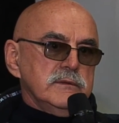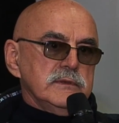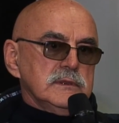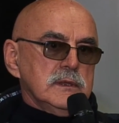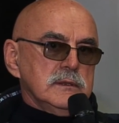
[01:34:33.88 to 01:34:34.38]

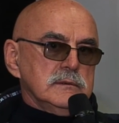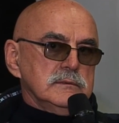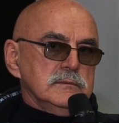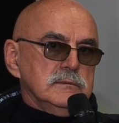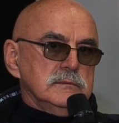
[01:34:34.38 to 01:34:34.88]
Uh,
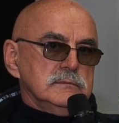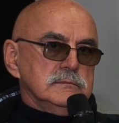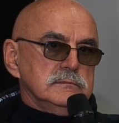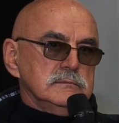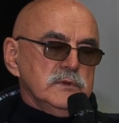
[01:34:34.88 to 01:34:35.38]
so
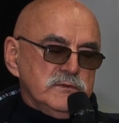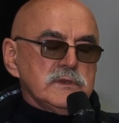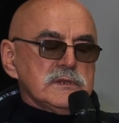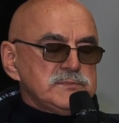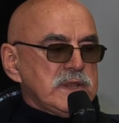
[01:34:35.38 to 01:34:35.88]
if
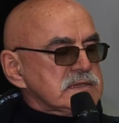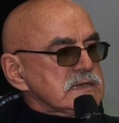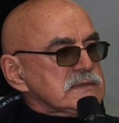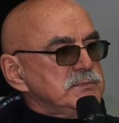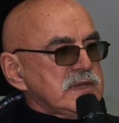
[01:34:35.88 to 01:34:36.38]

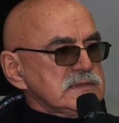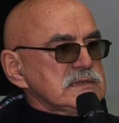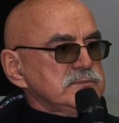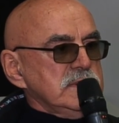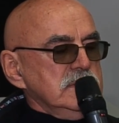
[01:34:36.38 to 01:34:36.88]

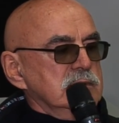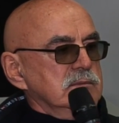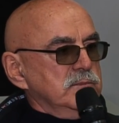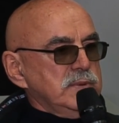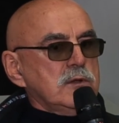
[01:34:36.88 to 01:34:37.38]
we
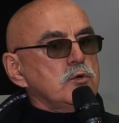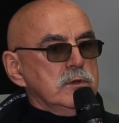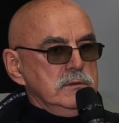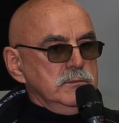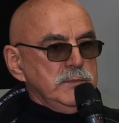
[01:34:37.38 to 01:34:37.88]
uh,
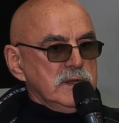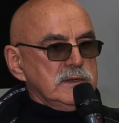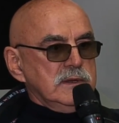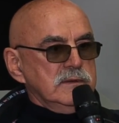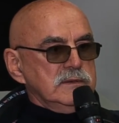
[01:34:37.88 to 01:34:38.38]

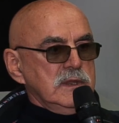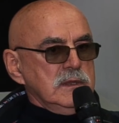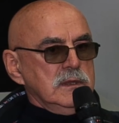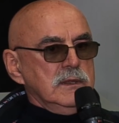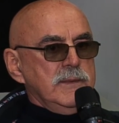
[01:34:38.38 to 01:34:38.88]

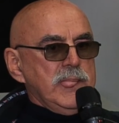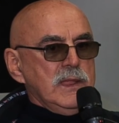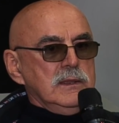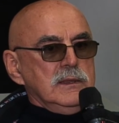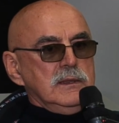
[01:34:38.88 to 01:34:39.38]
look
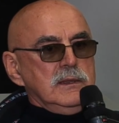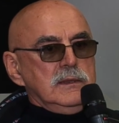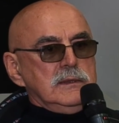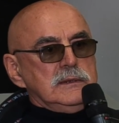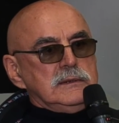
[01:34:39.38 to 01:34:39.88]
um,
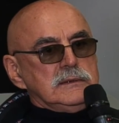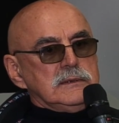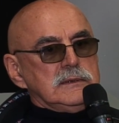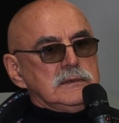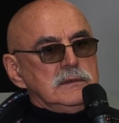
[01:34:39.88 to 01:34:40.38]
at
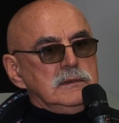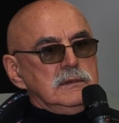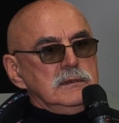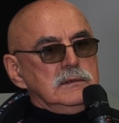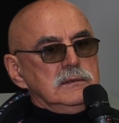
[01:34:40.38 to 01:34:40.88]
uh,
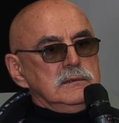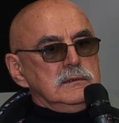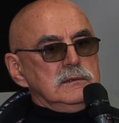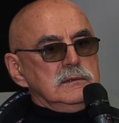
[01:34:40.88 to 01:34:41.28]
the